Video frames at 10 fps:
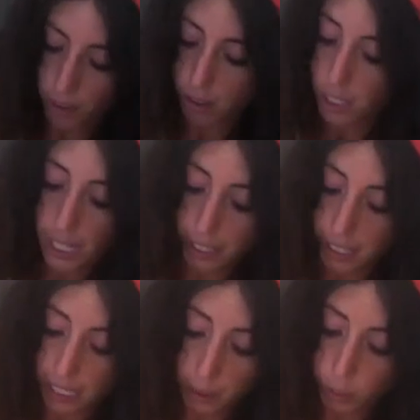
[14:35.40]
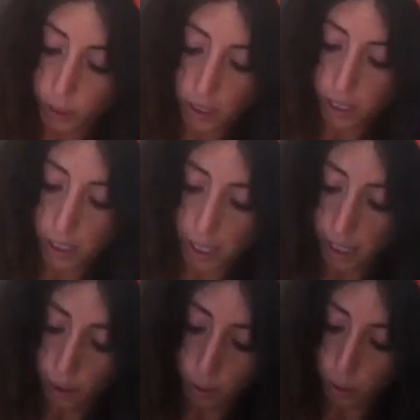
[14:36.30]
technique, what
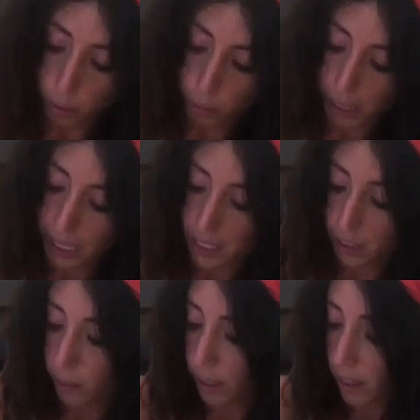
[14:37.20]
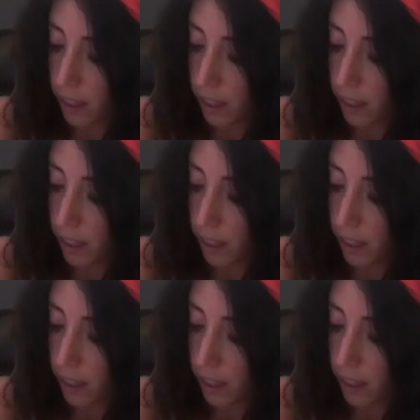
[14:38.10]
style you're painting with,